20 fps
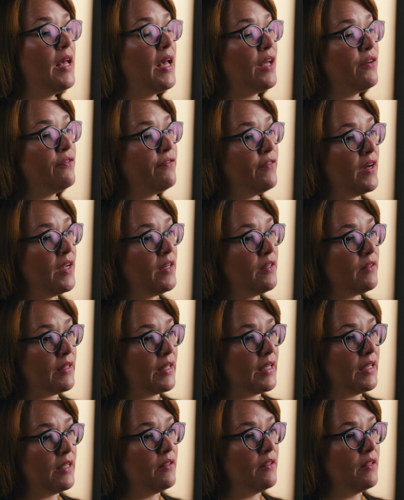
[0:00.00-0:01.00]
And
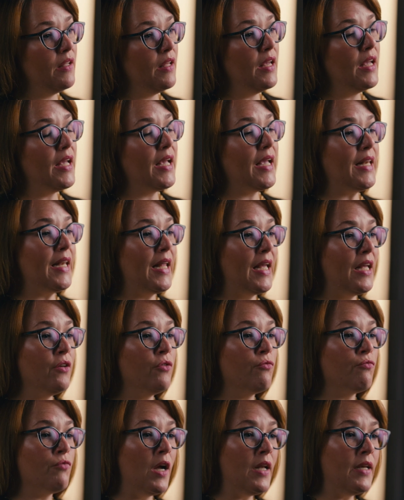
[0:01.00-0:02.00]
finally, in
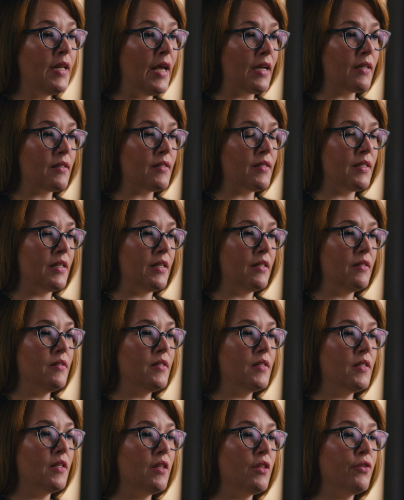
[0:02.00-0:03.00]
hit-and-run
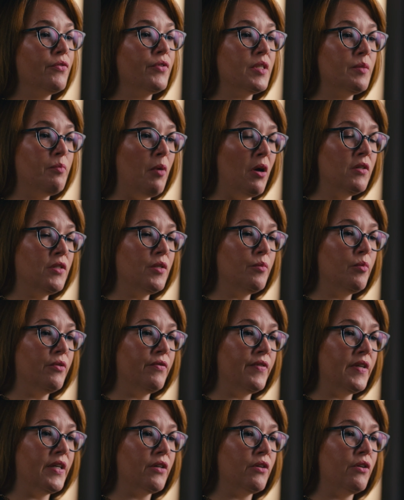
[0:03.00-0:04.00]
accidents, the responsible
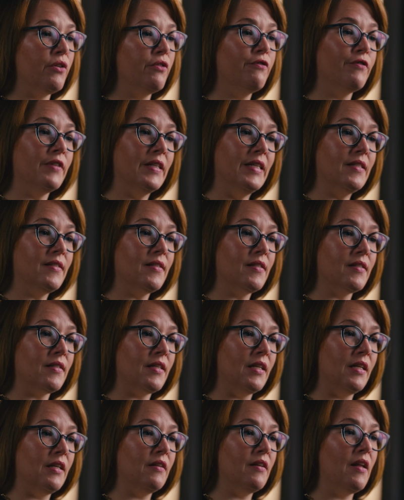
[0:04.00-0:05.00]
vehicle flees the
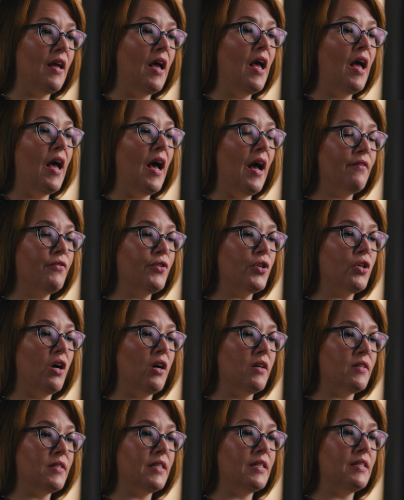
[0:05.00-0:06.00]
scene after
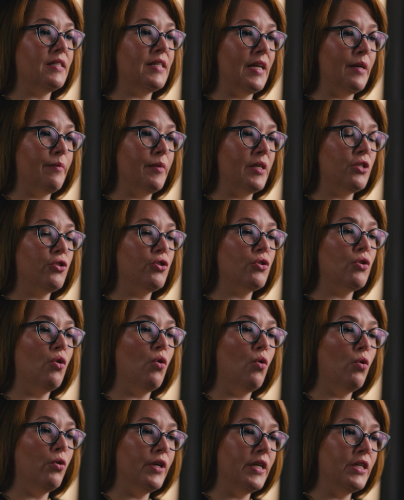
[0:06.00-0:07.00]
causing damage or